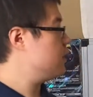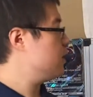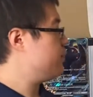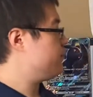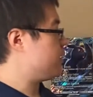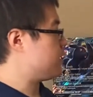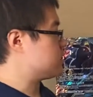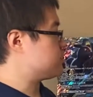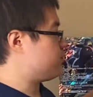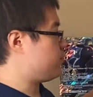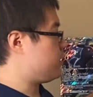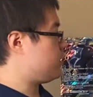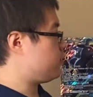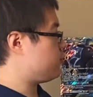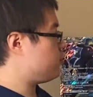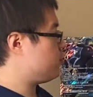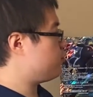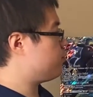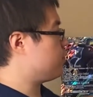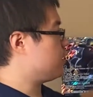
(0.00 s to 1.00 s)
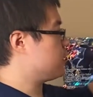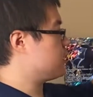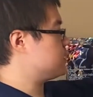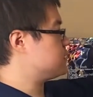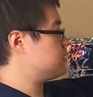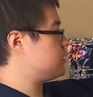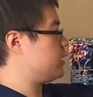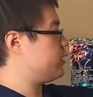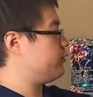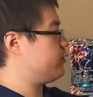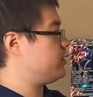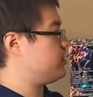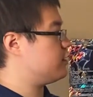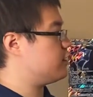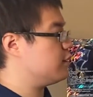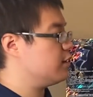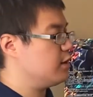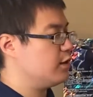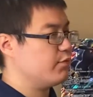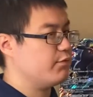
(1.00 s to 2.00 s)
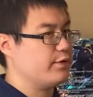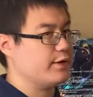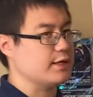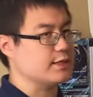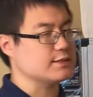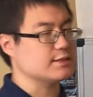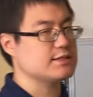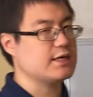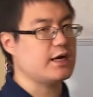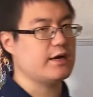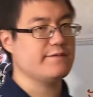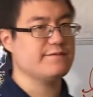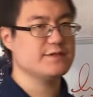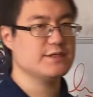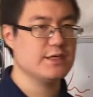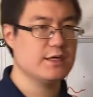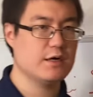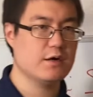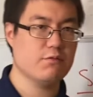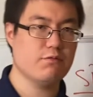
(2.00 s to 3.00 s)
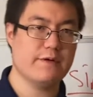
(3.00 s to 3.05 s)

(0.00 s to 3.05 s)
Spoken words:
because when you do plug in 0 here, we get sine of 0.